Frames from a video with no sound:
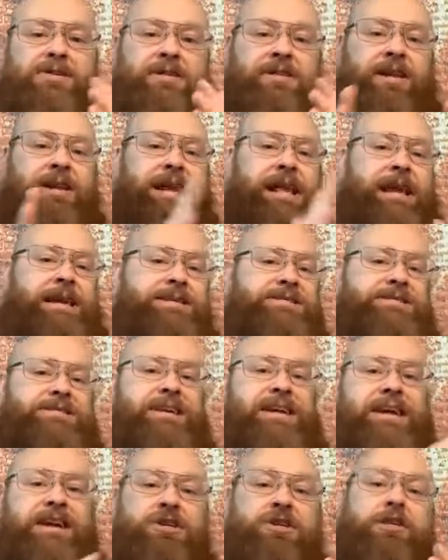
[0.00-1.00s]

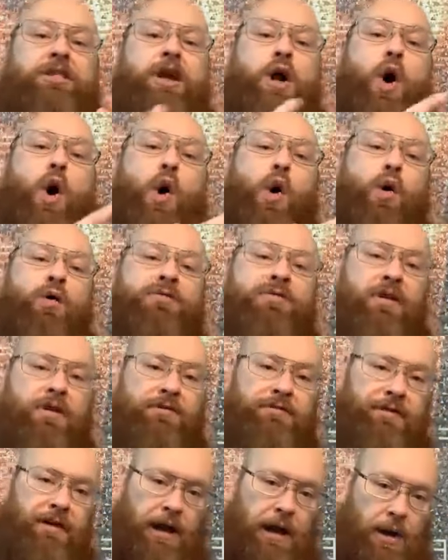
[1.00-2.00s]
legacy, into the
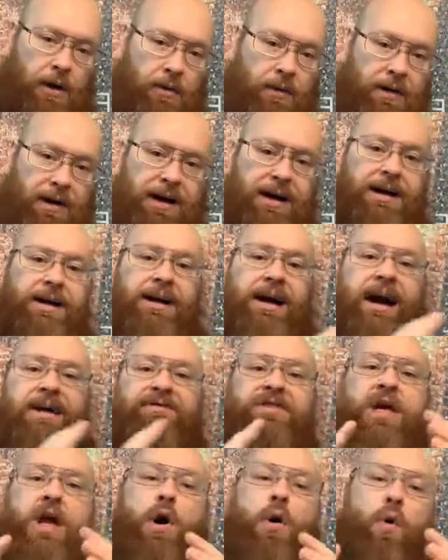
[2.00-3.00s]
overflow of
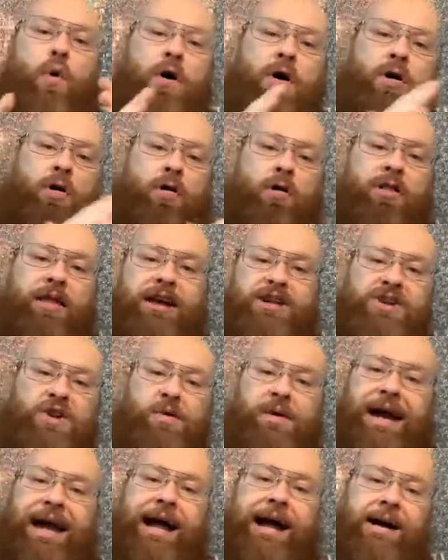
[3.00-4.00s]
the oil that you
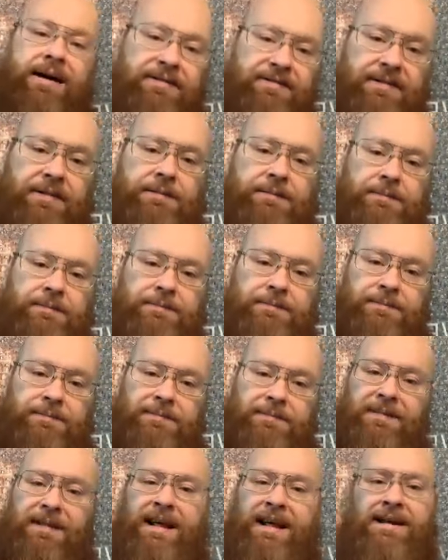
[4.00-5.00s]
have?
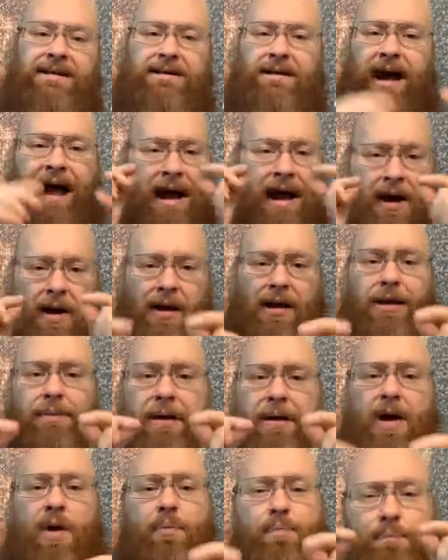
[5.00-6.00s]
How
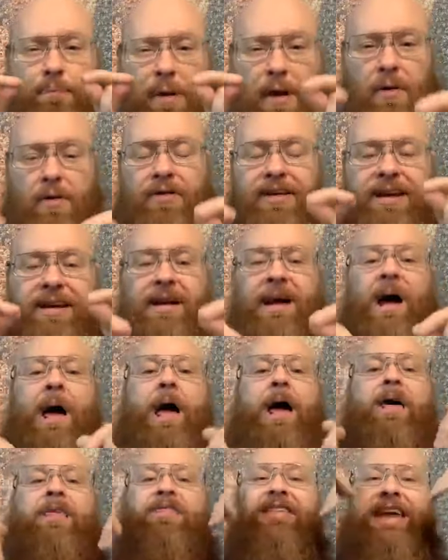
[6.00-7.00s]
about building
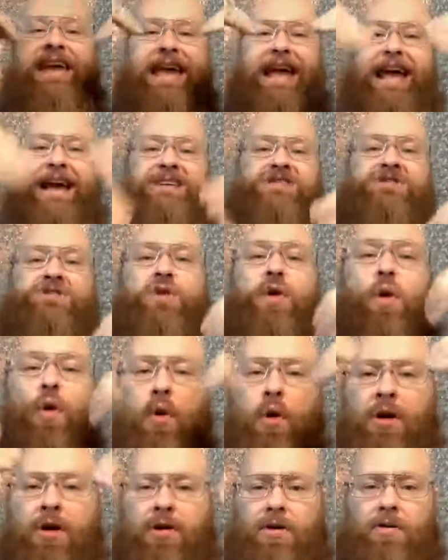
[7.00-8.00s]
the extra
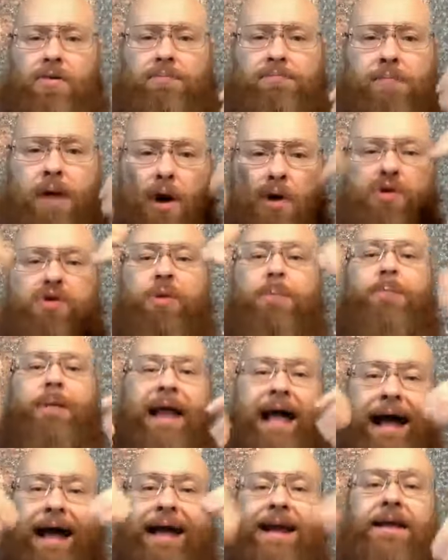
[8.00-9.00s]
oil,
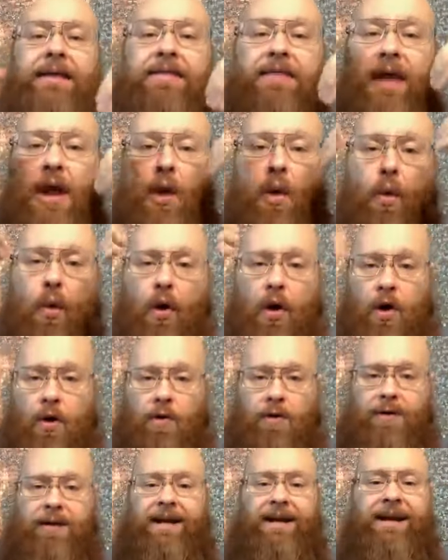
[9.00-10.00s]
multiplying the
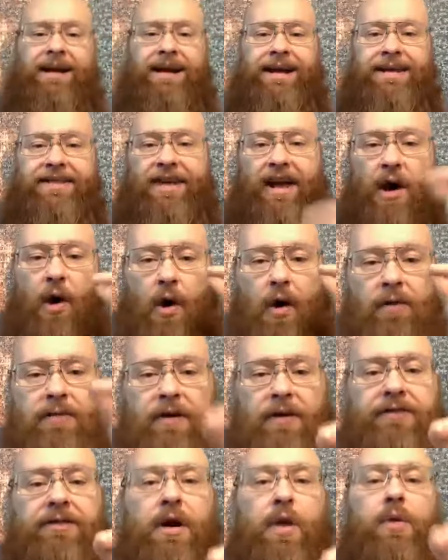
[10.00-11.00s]
oil, the
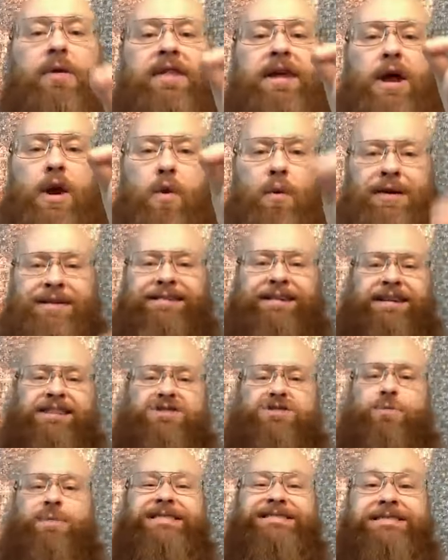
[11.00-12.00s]
overflow of the anointing? So
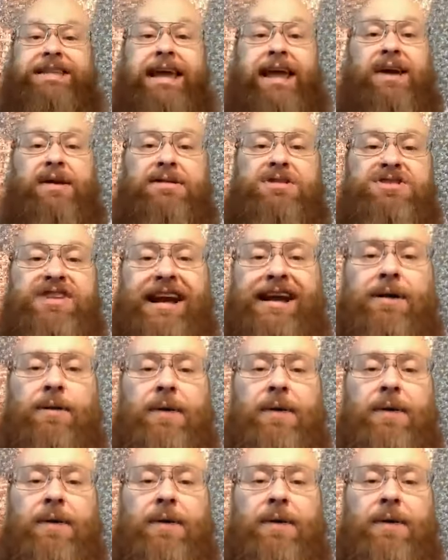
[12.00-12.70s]
we see here in Zechariah